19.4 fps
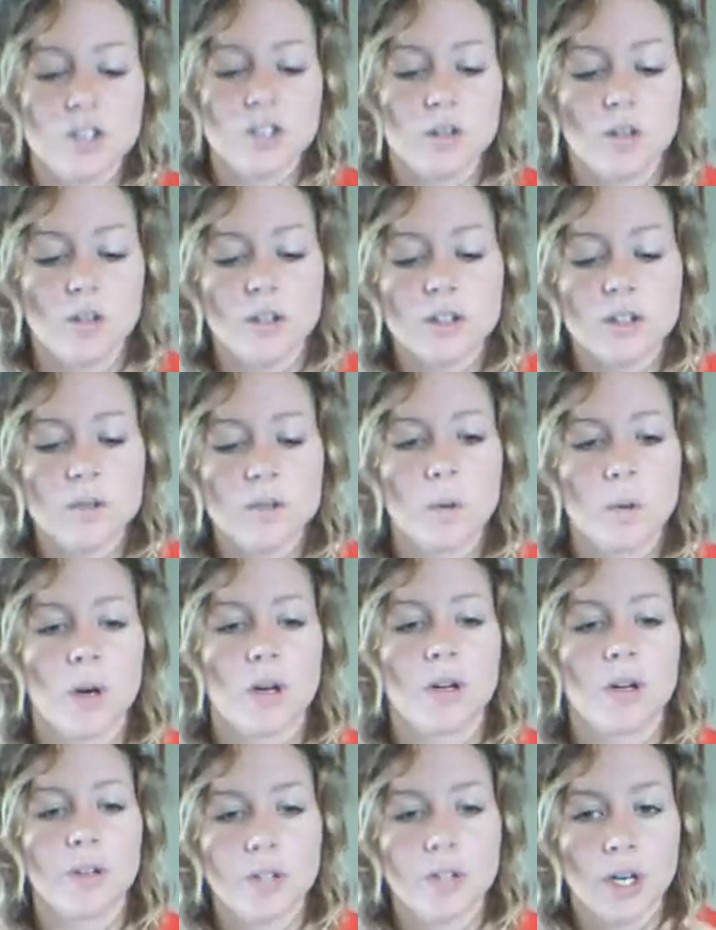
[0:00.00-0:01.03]
to this
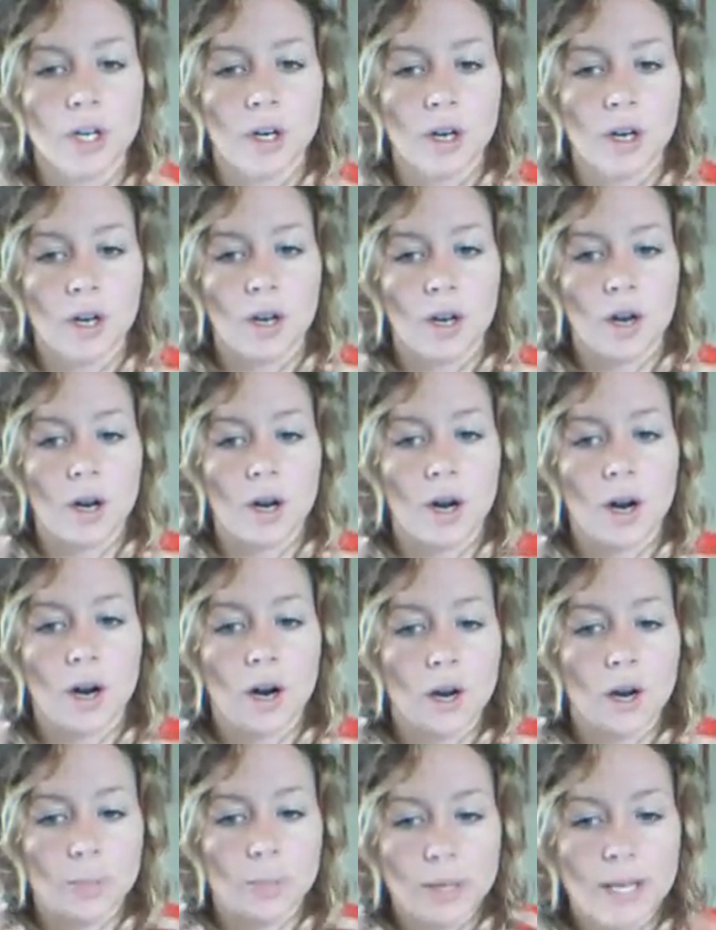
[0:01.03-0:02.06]
world,
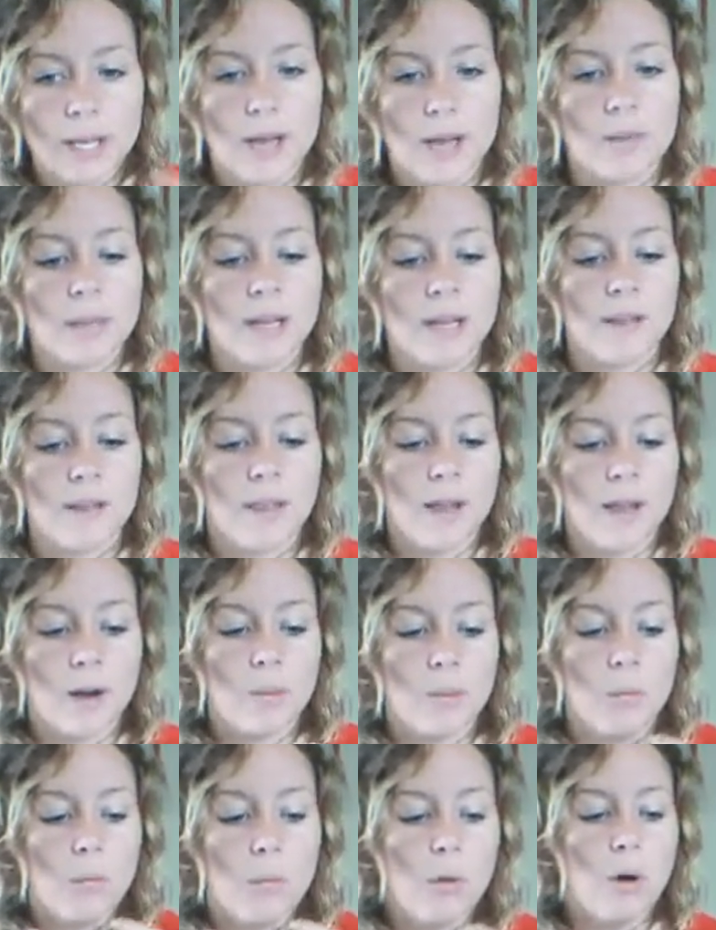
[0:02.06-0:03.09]
are becoming their
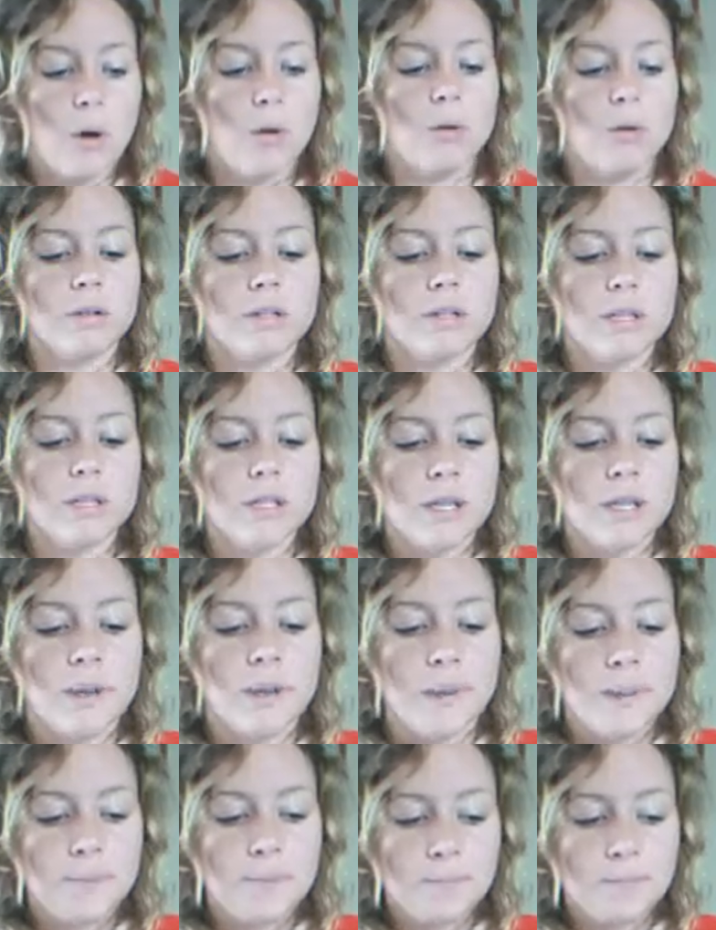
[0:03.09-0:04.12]
most